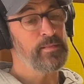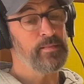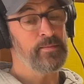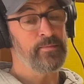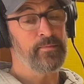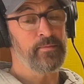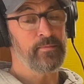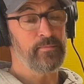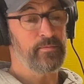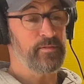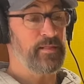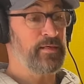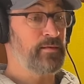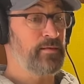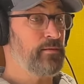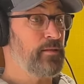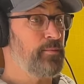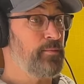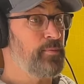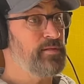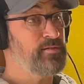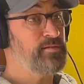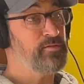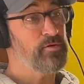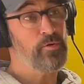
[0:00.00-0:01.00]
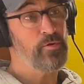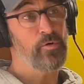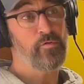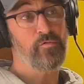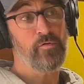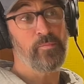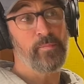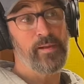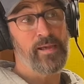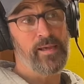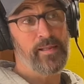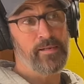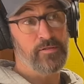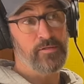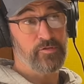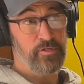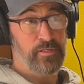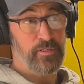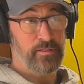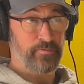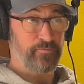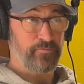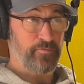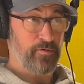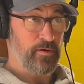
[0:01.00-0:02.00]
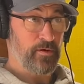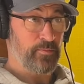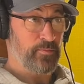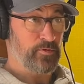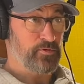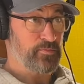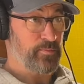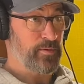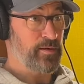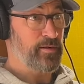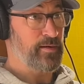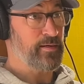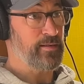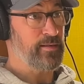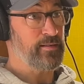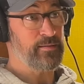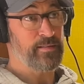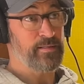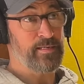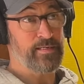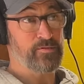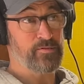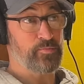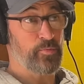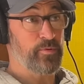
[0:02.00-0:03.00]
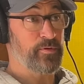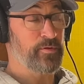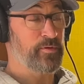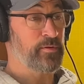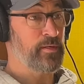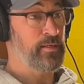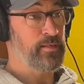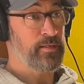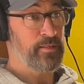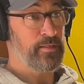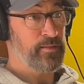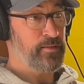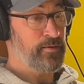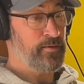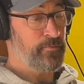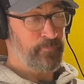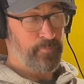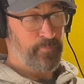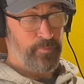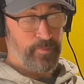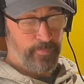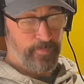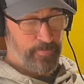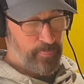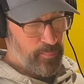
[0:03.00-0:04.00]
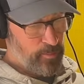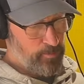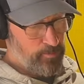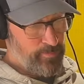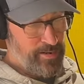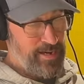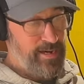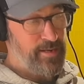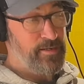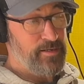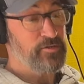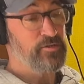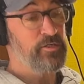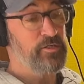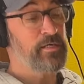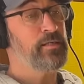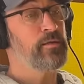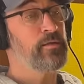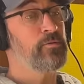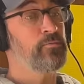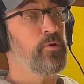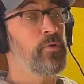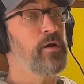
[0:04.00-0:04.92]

and then Libby took over managing the farmers market. And as we're managing and